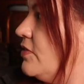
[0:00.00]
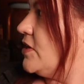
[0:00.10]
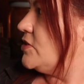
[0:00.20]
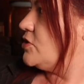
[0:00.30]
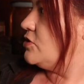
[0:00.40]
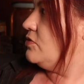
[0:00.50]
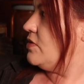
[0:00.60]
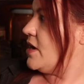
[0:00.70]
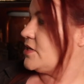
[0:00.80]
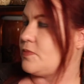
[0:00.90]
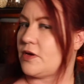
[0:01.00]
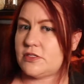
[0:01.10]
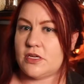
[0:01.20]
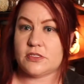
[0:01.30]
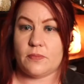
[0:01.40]
these two
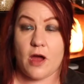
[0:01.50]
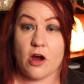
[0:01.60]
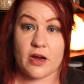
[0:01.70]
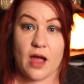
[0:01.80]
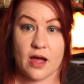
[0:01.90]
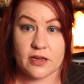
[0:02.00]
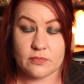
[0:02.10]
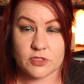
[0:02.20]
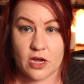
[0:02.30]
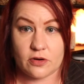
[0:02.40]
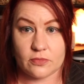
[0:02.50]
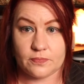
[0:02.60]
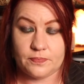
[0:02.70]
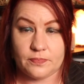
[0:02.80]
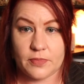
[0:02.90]
aspects is the pericardium channel,
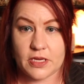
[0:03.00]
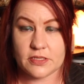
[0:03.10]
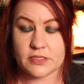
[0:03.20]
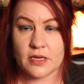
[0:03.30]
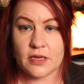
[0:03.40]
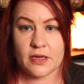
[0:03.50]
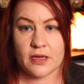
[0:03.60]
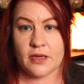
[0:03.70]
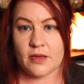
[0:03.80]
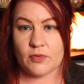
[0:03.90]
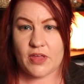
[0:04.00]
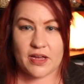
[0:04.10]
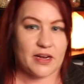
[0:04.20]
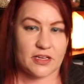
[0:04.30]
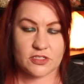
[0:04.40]
because without
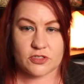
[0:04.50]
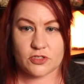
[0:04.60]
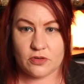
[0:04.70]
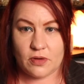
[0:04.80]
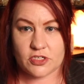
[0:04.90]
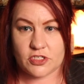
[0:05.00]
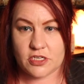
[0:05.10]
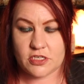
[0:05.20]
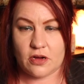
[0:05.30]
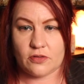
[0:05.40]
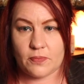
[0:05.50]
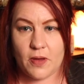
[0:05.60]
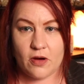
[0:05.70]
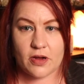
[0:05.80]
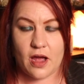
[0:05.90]
getting into too much detail, the
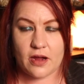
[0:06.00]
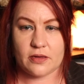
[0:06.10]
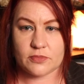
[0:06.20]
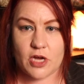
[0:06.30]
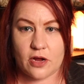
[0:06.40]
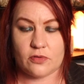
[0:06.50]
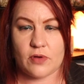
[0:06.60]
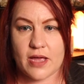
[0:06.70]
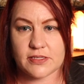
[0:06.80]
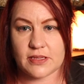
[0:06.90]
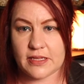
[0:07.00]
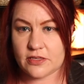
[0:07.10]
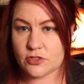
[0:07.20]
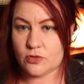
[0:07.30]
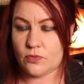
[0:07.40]
pericardium channel has a
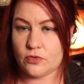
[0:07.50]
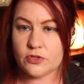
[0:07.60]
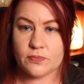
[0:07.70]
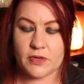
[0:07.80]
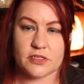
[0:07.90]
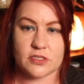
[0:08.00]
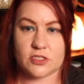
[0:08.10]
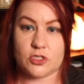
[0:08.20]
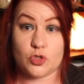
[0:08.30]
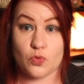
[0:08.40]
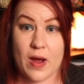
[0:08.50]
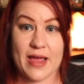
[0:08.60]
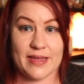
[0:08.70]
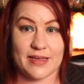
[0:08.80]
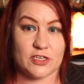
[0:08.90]
link to wood because it's a
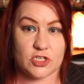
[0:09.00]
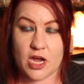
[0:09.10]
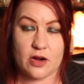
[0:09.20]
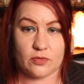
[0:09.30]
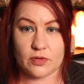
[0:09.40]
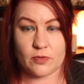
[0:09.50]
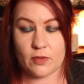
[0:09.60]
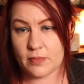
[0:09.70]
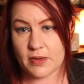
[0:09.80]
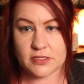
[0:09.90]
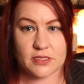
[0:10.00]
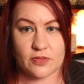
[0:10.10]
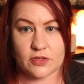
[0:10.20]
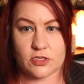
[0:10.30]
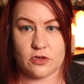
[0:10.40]
Jui Yin channel. That probably means
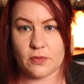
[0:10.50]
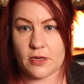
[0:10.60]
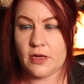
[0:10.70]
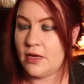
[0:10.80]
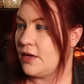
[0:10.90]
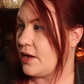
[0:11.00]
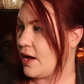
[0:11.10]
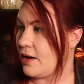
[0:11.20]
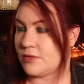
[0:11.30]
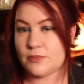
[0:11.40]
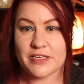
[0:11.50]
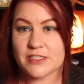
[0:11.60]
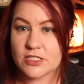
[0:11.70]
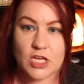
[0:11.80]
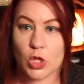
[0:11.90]
nothing to you, but this
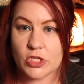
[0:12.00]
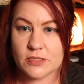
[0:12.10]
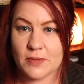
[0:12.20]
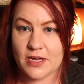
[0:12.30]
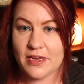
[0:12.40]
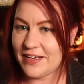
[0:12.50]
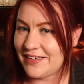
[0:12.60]
means a lot to me.